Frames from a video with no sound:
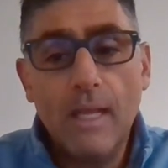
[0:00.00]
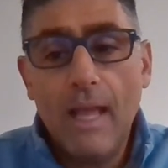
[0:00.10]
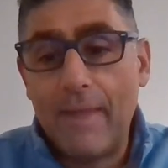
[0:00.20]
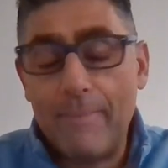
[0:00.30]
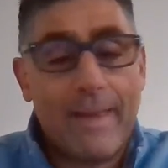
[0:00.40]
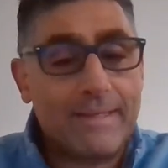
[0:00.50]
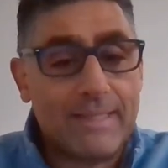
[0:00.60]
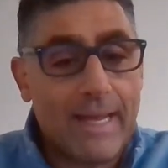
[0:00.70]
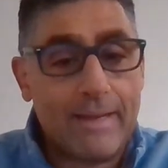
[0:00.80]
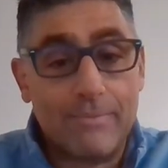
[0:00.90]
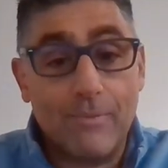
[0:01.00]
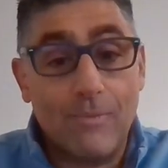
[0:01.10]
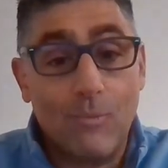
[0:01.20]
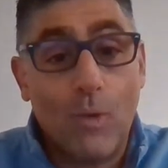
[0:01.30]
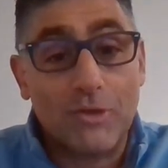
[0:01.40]
They may say,
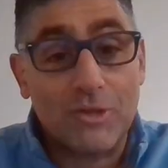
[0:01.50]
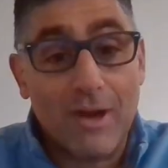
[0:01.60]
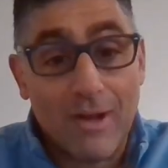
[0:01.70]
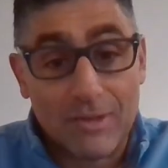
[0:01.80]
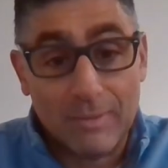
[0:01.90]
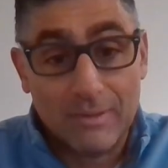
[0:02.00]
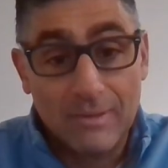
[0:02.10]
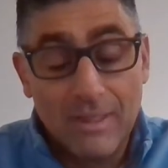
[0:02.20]
what's your deductible?